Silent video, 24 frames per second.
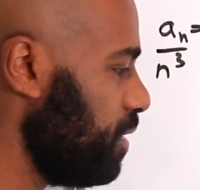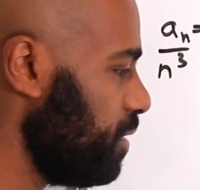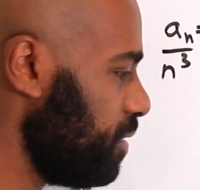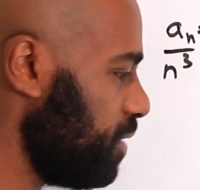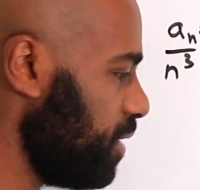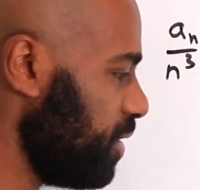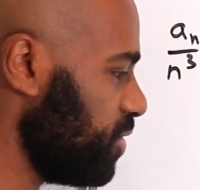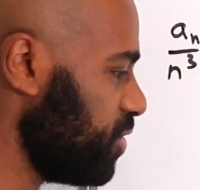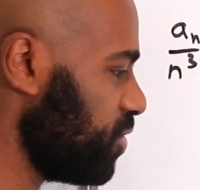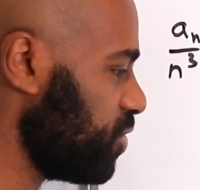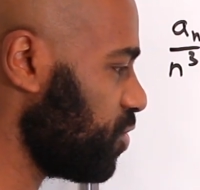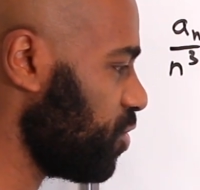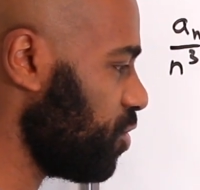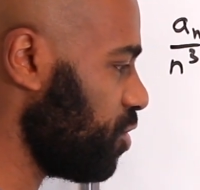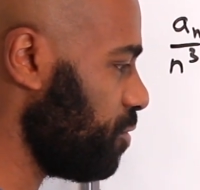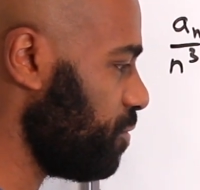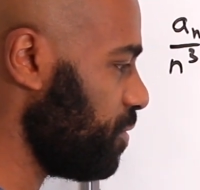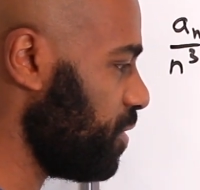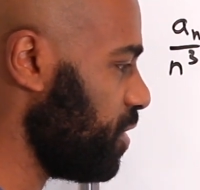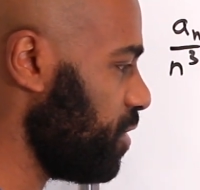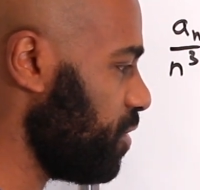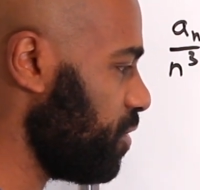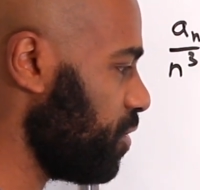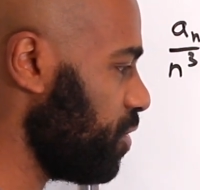This term
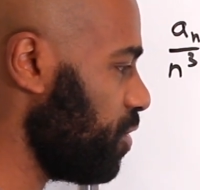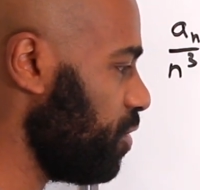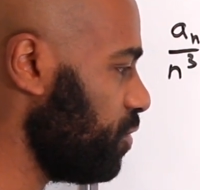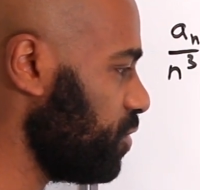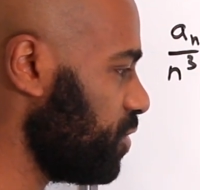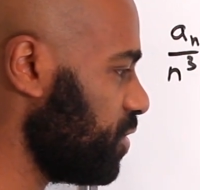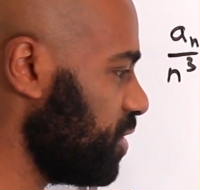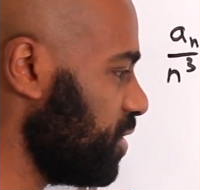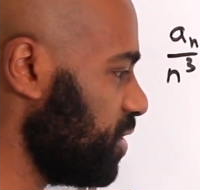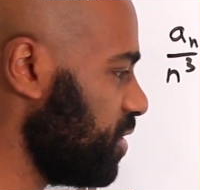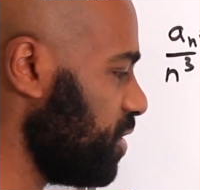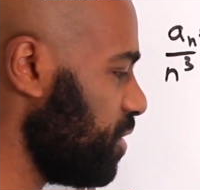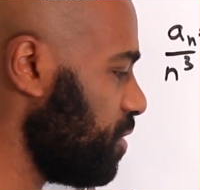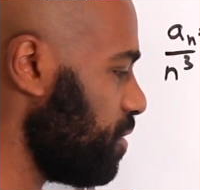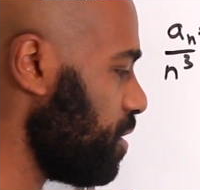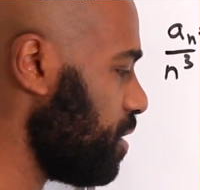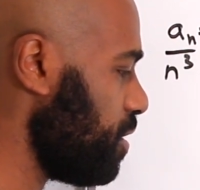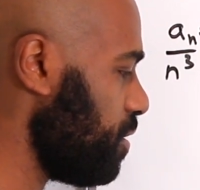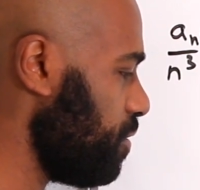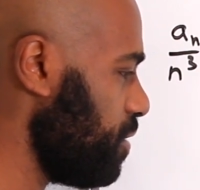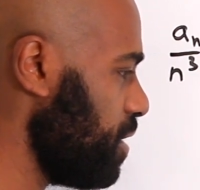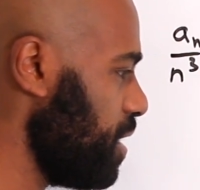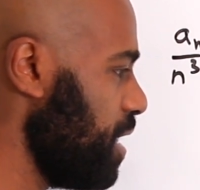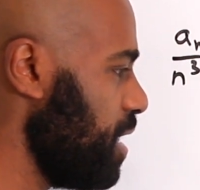here goes to
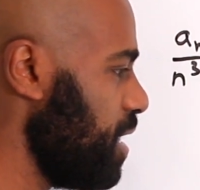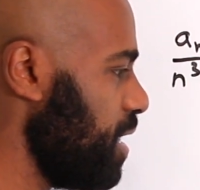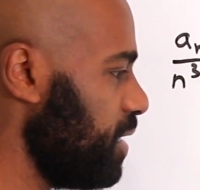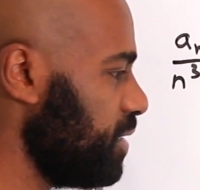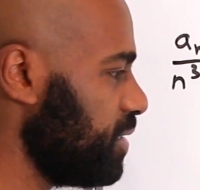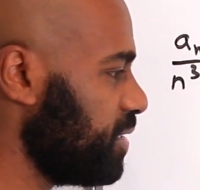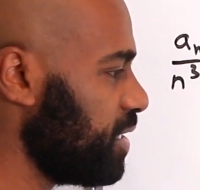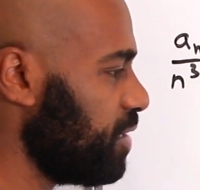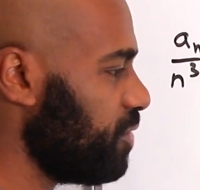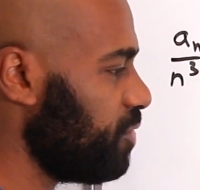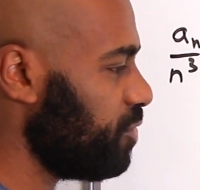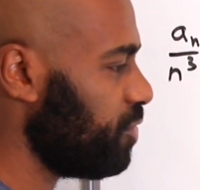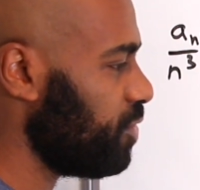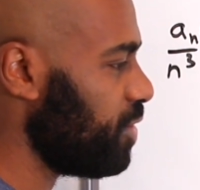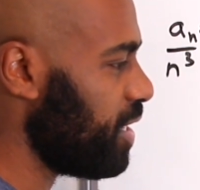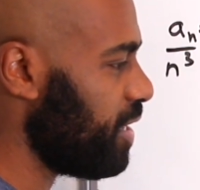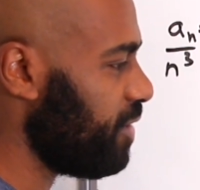0, and so we're